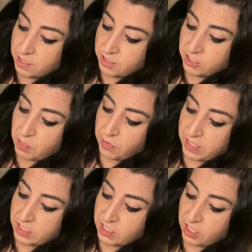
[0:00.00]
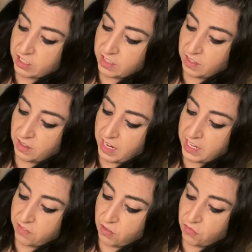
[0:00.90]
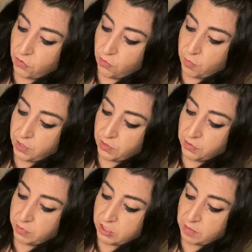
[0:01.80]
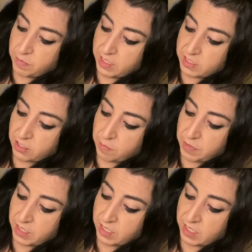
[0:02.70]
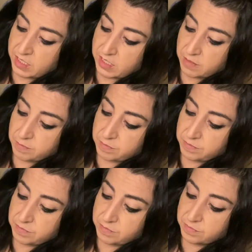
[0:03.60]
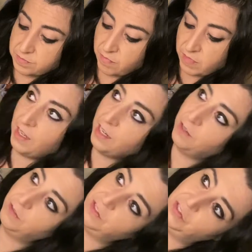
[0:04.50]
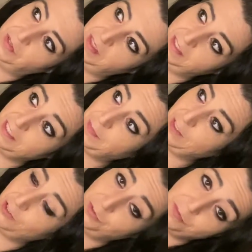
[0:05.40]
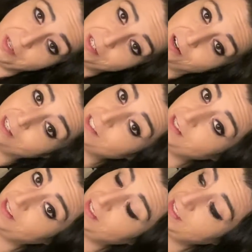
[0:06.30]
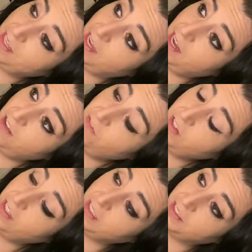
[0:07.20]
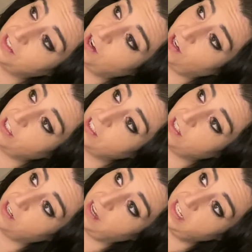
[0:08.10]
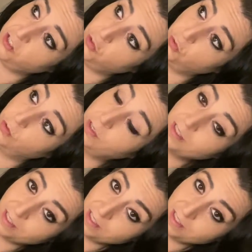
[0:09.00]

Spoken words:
She places hers in the light of the full moon when she makes their appearance. I don't do anything special with my cards or anything like that. I feel like the cards are a tool.